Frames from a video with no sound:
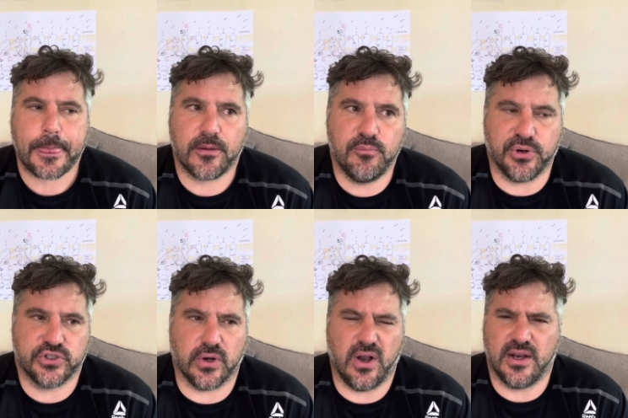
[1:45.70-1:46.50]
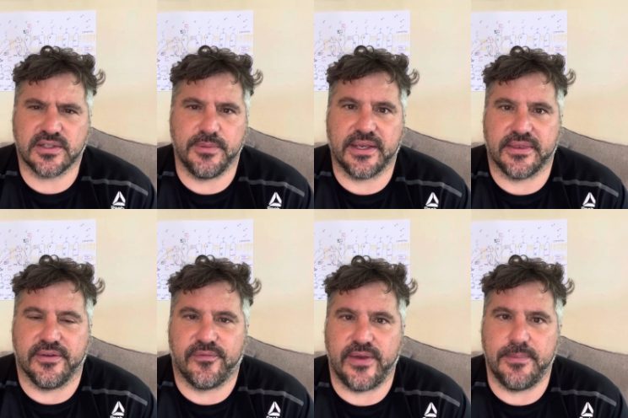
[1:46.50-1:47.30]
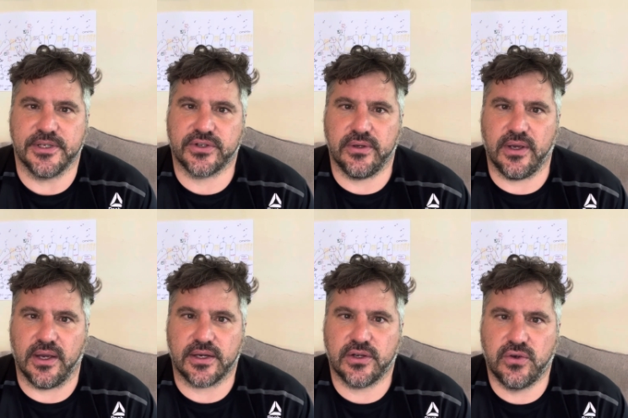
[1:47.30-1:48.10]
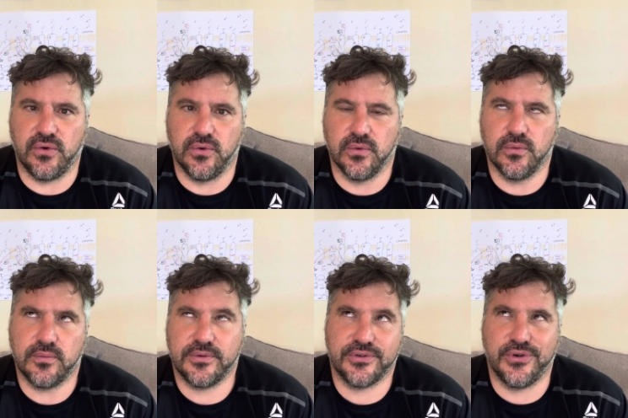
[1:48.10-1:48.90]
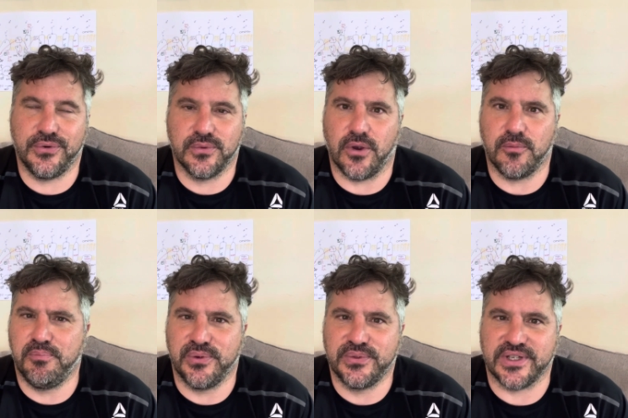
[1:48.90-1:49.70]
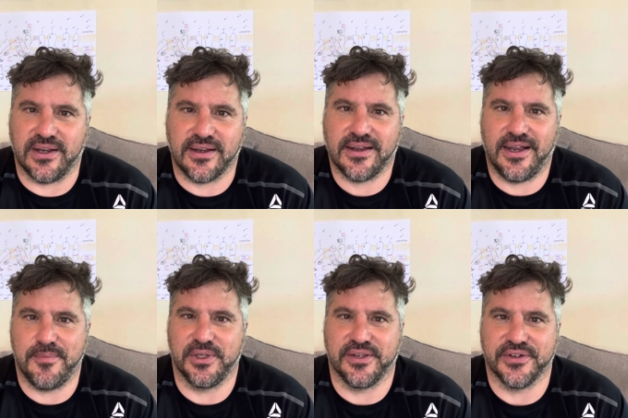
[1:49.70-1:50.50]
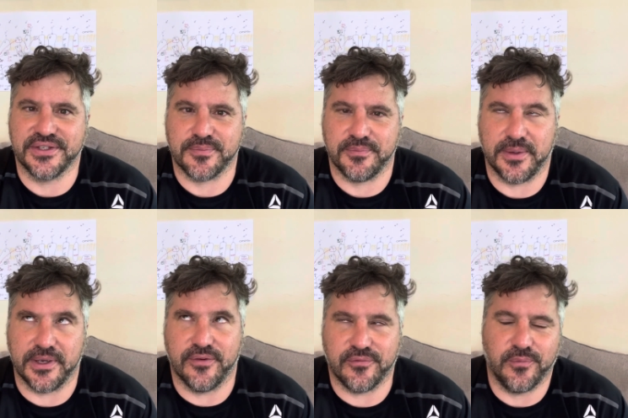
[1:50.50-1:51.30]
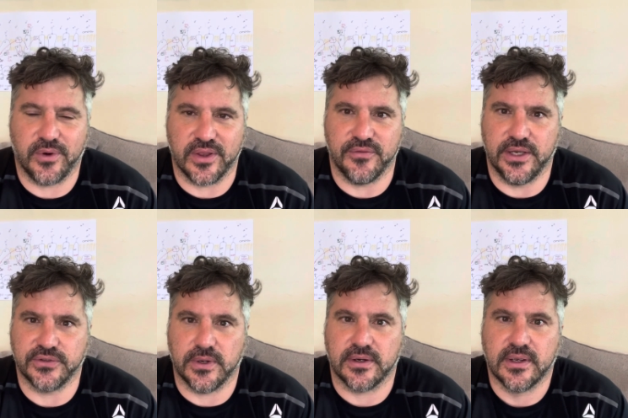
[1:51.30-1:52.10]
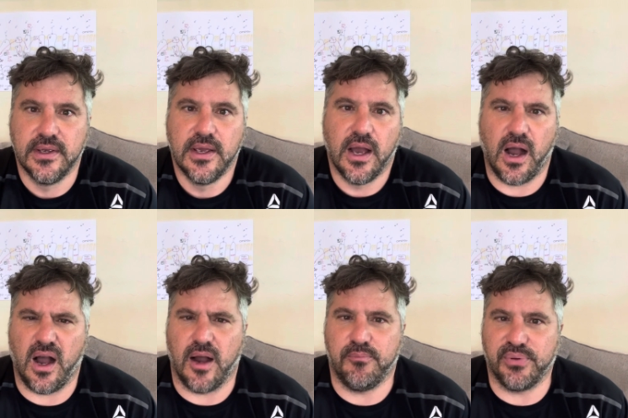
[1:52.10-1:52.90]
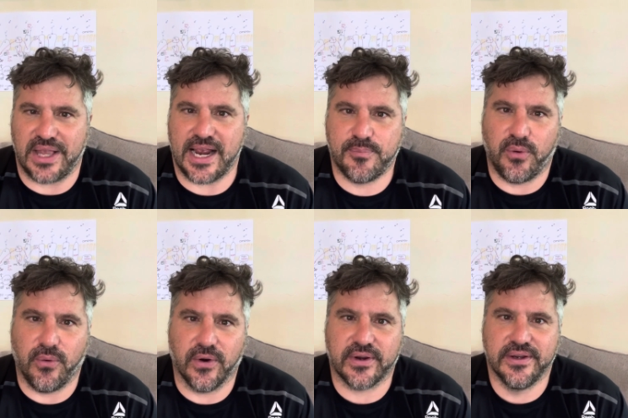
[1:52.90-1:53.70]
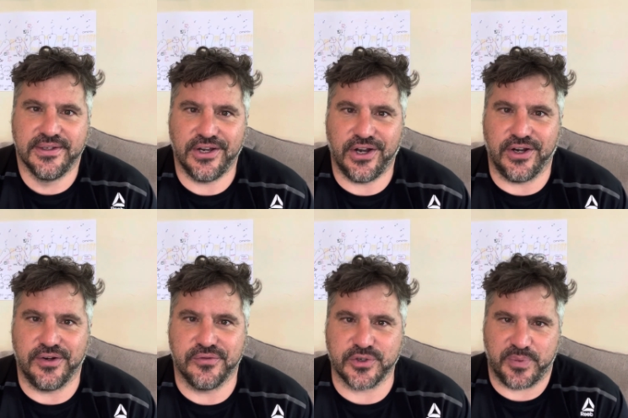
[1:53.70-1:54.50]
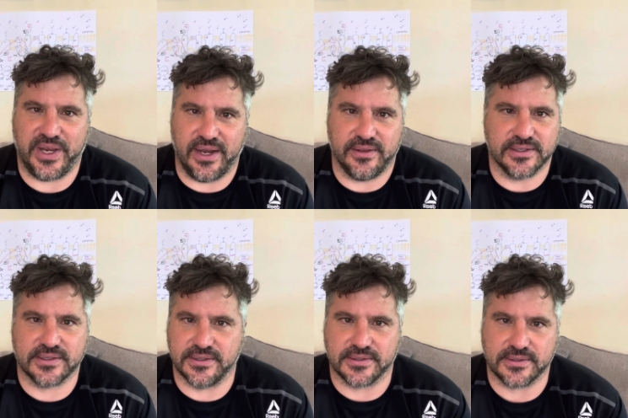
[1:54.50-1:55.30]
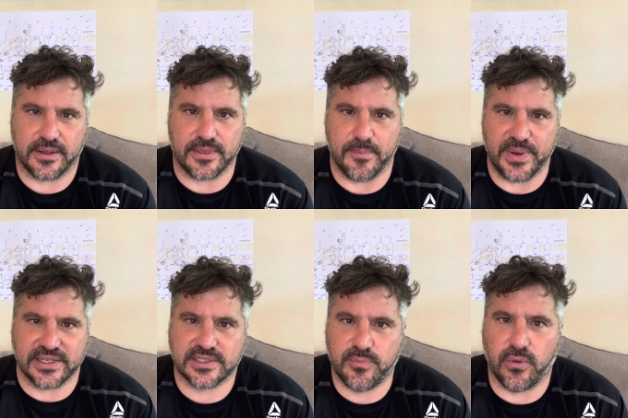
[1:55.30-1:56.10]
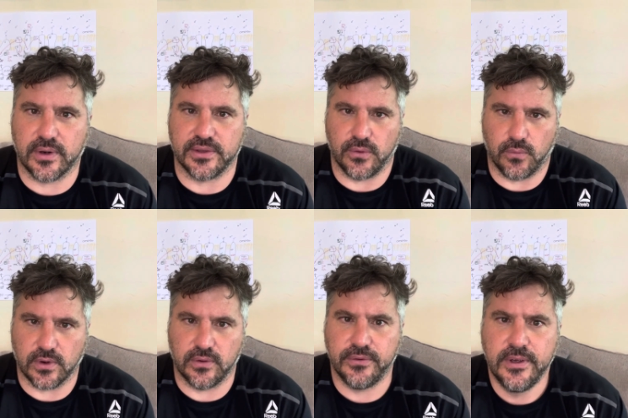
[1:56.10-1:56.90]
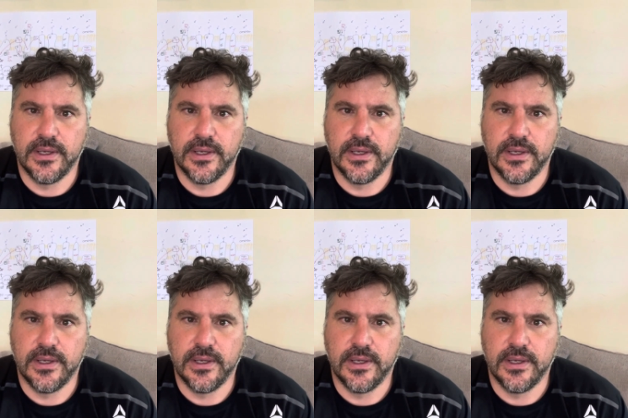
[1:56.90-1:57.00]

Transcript: Berkshire hogs make the famous uh, Kurobukta, I believe it is. Maybe I have one of the vowels wrong uh, black pork of Japan. This is the best pork in the world.